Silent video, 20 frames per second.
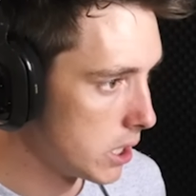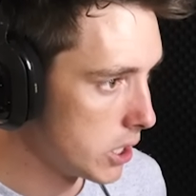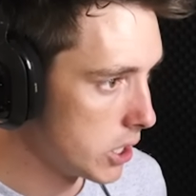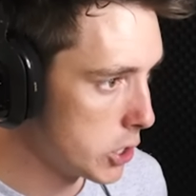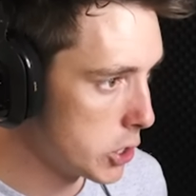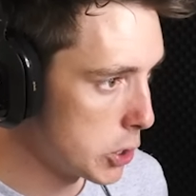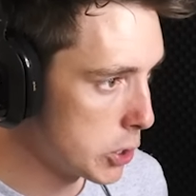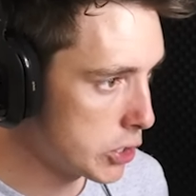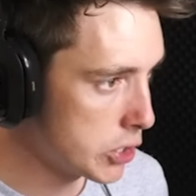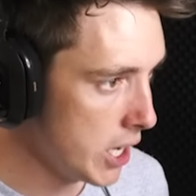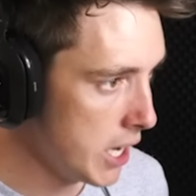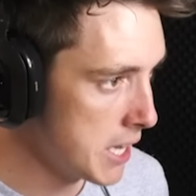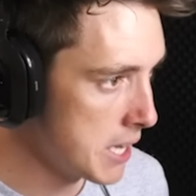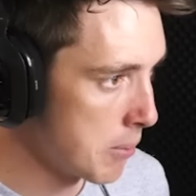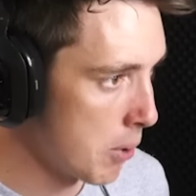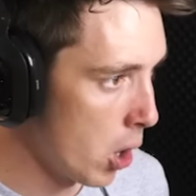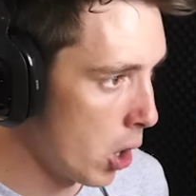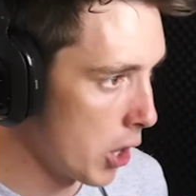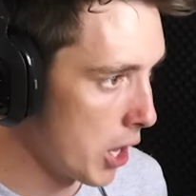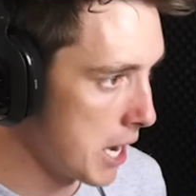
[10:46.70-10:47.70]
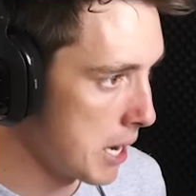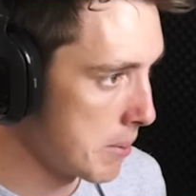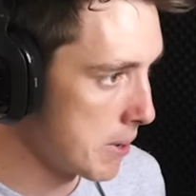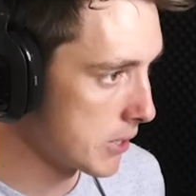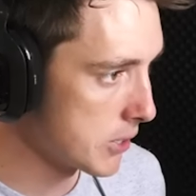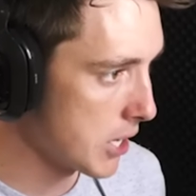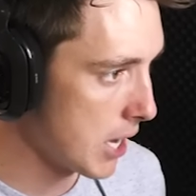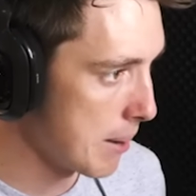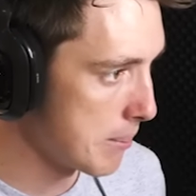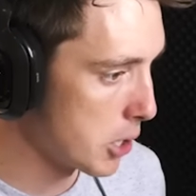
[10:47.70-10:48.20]
Did you see them all hit him at
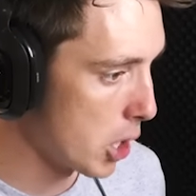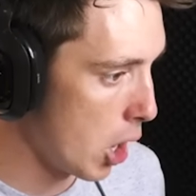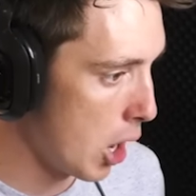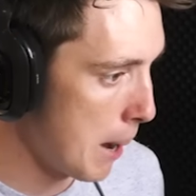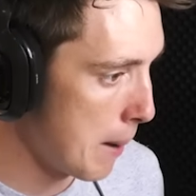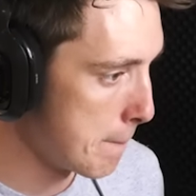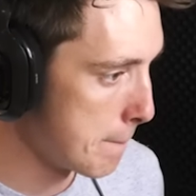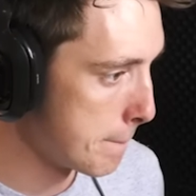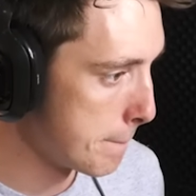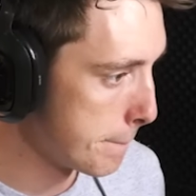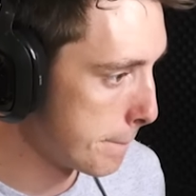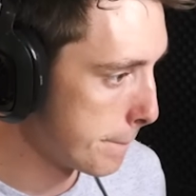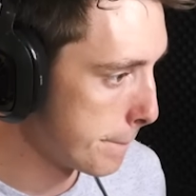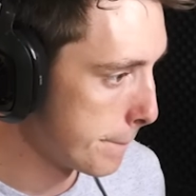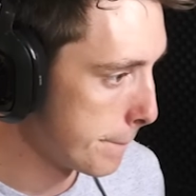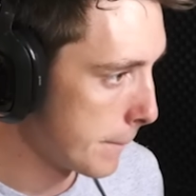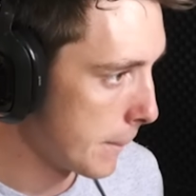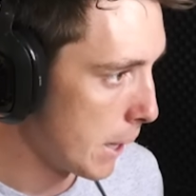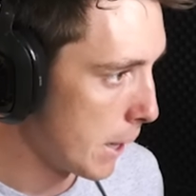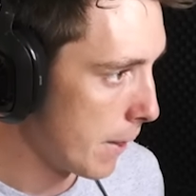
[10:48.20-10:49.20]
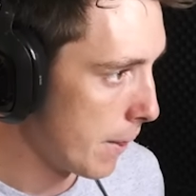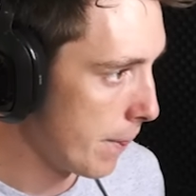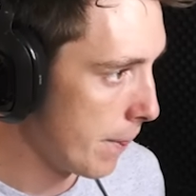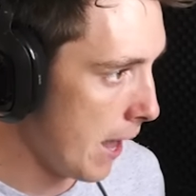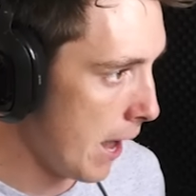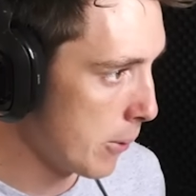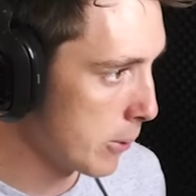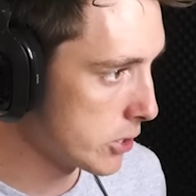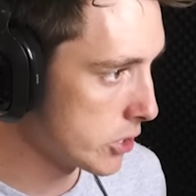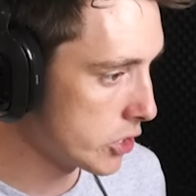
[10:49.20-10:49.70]
the same time?
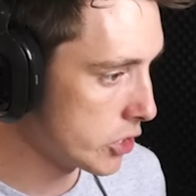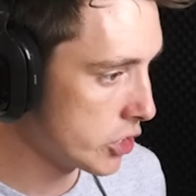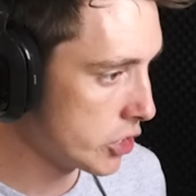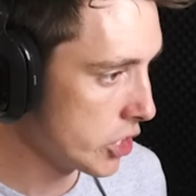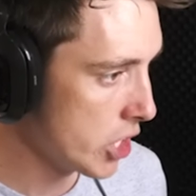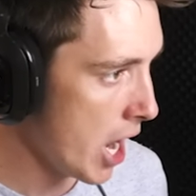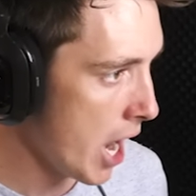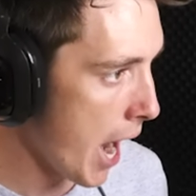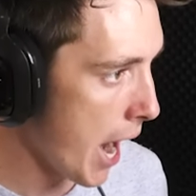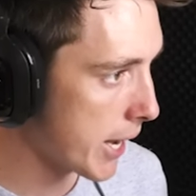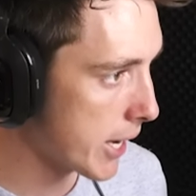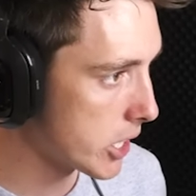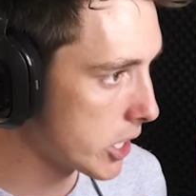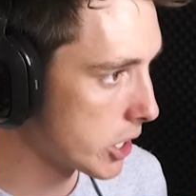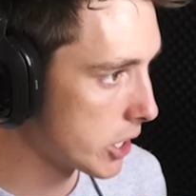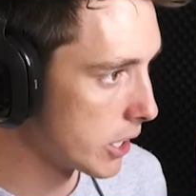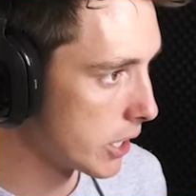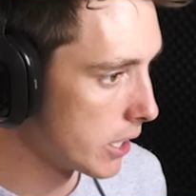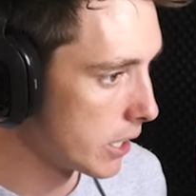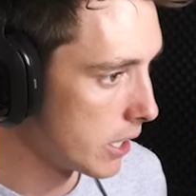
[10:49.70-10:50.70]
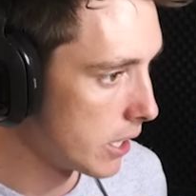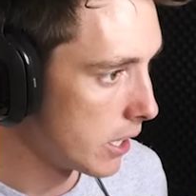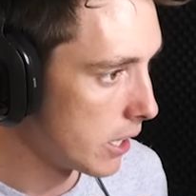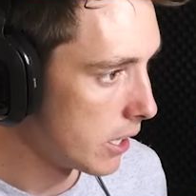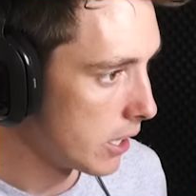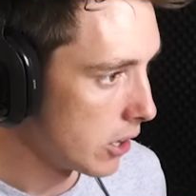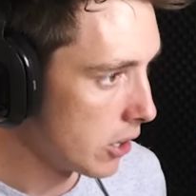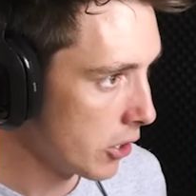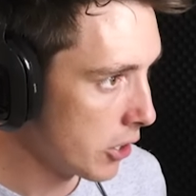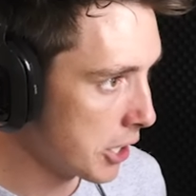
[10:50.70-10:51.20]
That was sick!
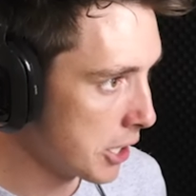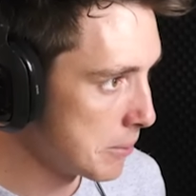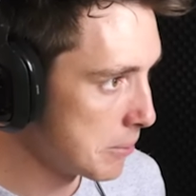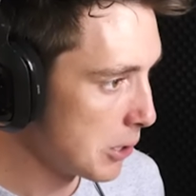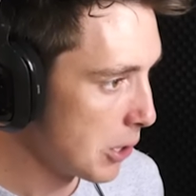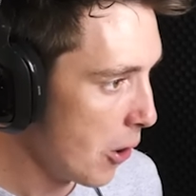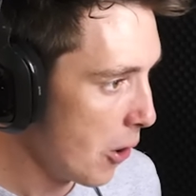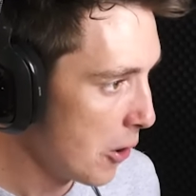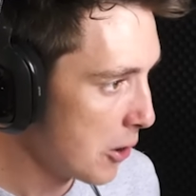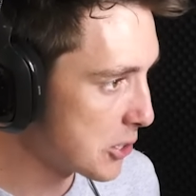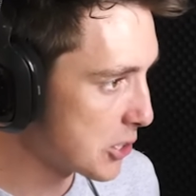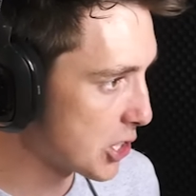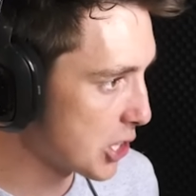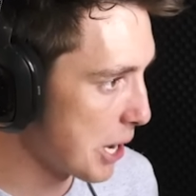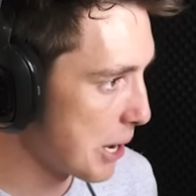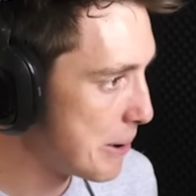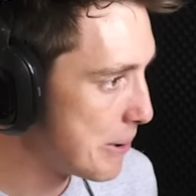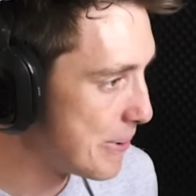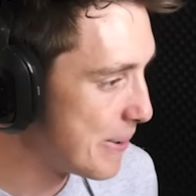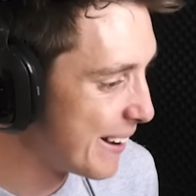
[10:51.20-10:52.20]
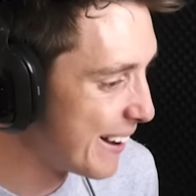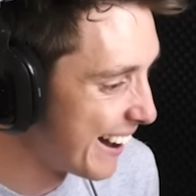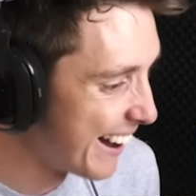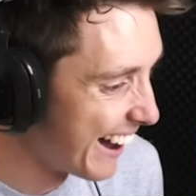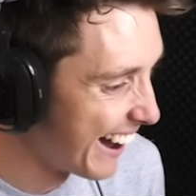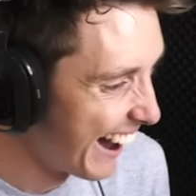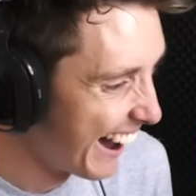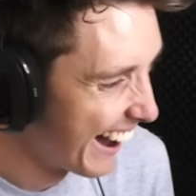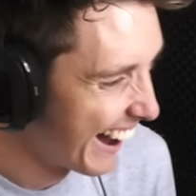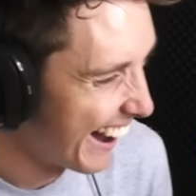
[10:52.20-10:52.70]
Look at him launch him!
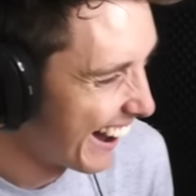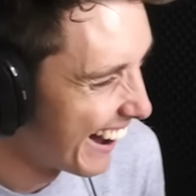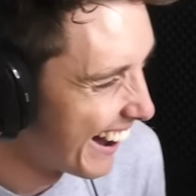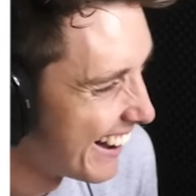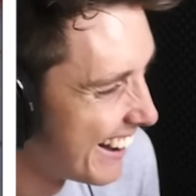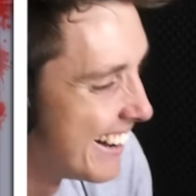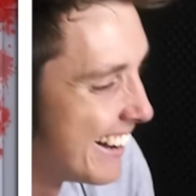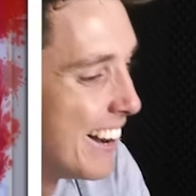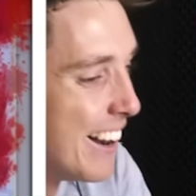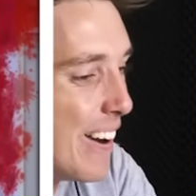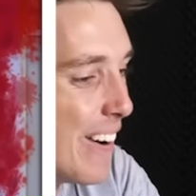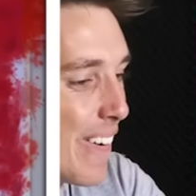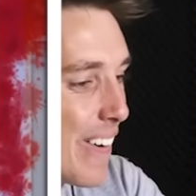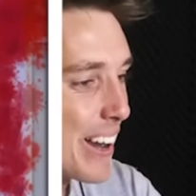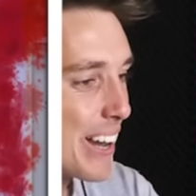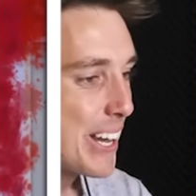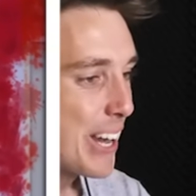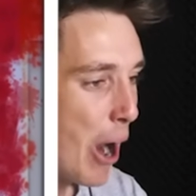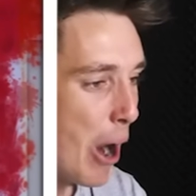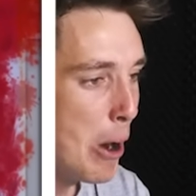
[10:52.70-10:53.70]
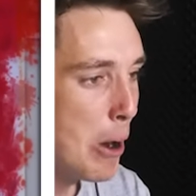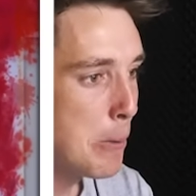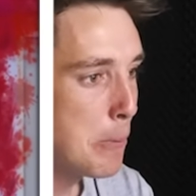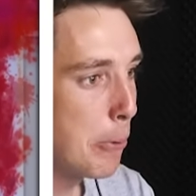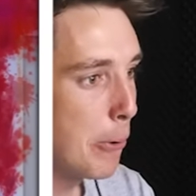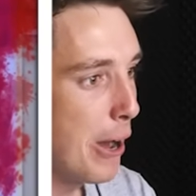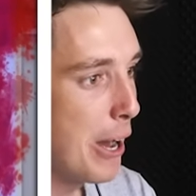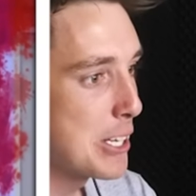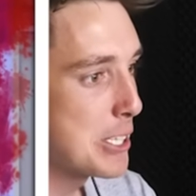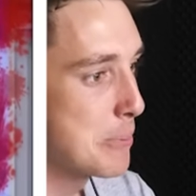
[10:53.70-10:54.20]
Go,
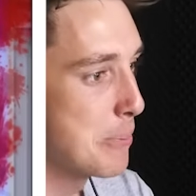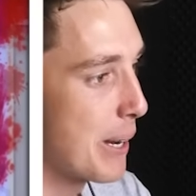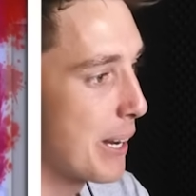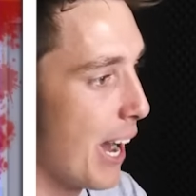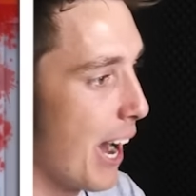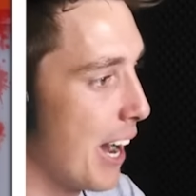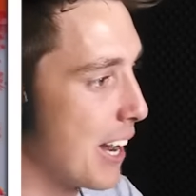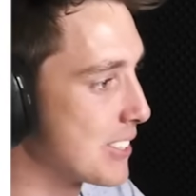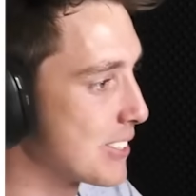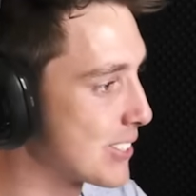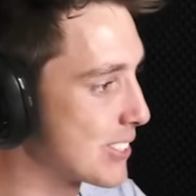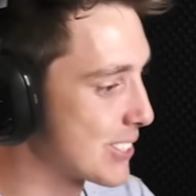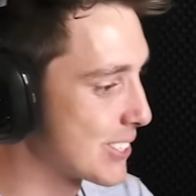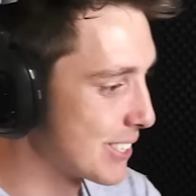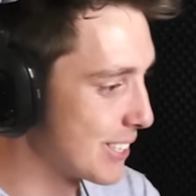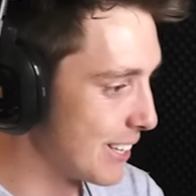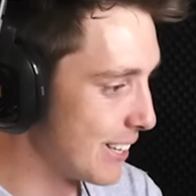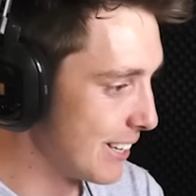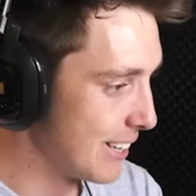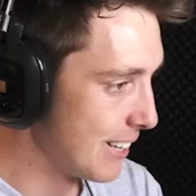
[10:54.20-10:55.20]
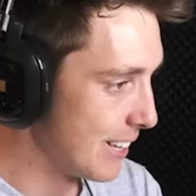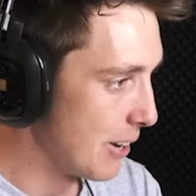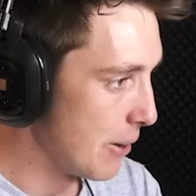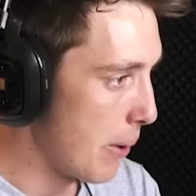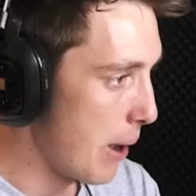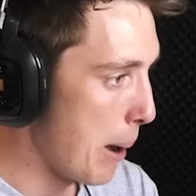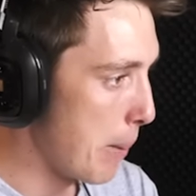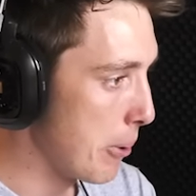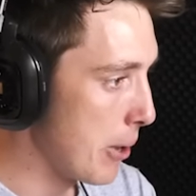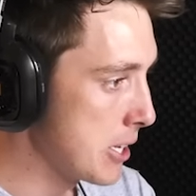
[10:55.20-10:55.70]
plasma guns!
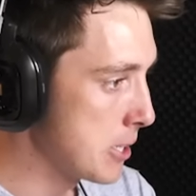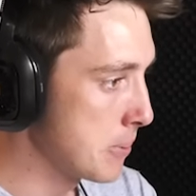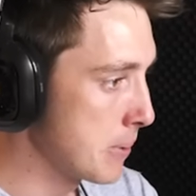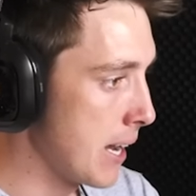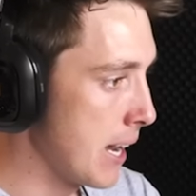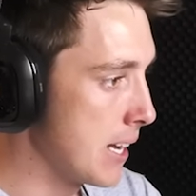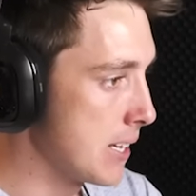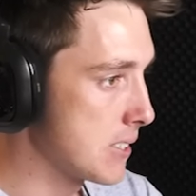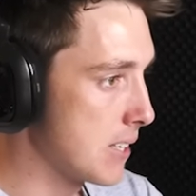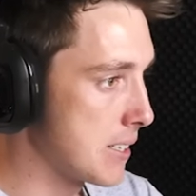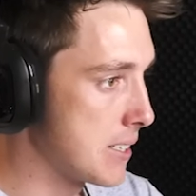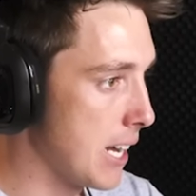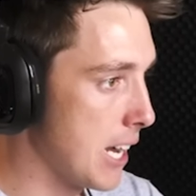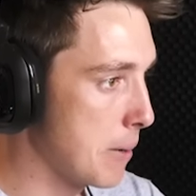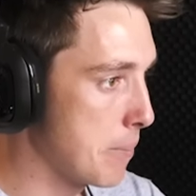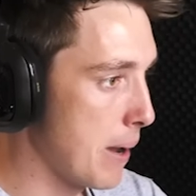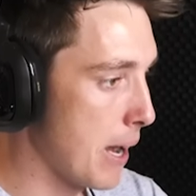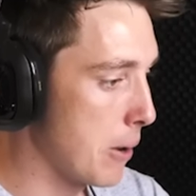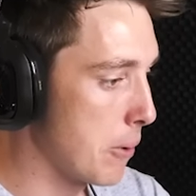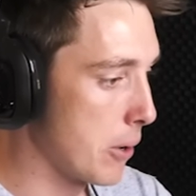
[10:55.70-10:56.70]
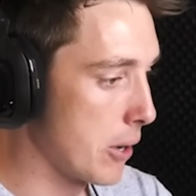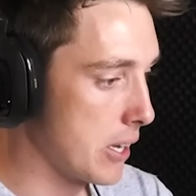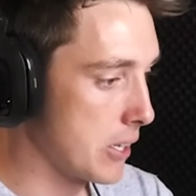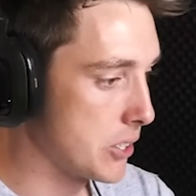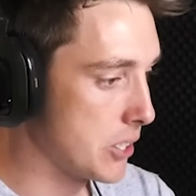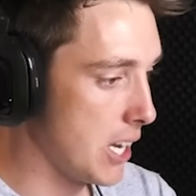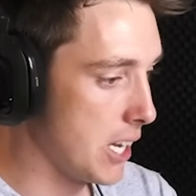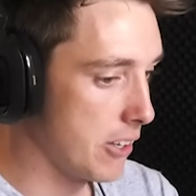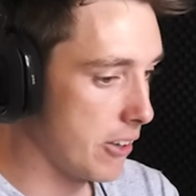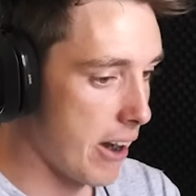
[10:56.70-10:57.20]
Wow, plasma guns, I take back what I
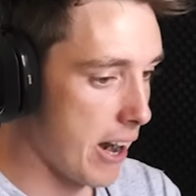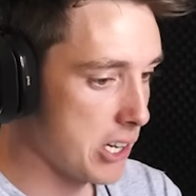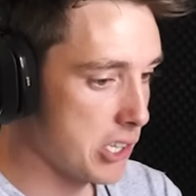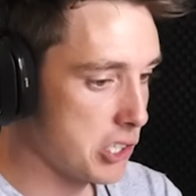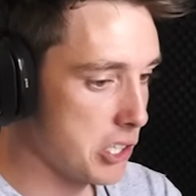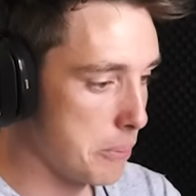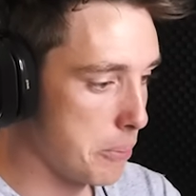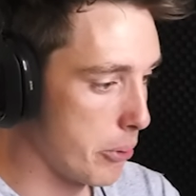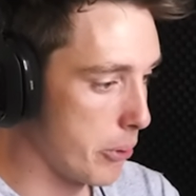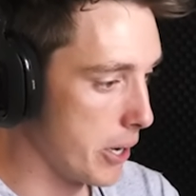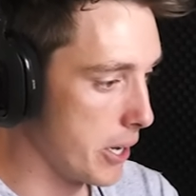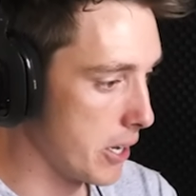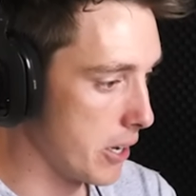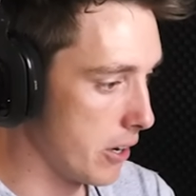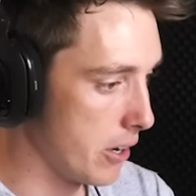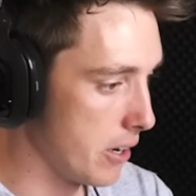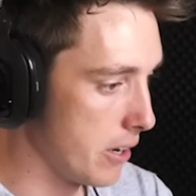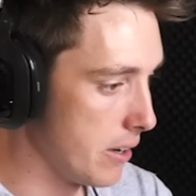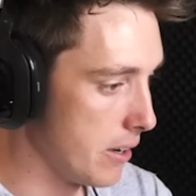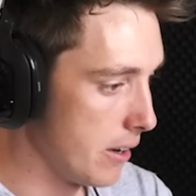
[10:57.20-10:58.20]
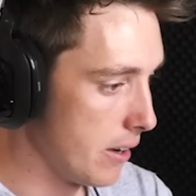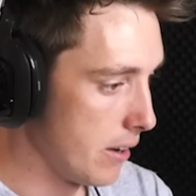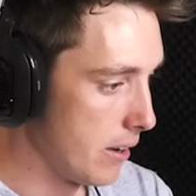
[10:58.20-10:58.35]
said. They're actually pretty good.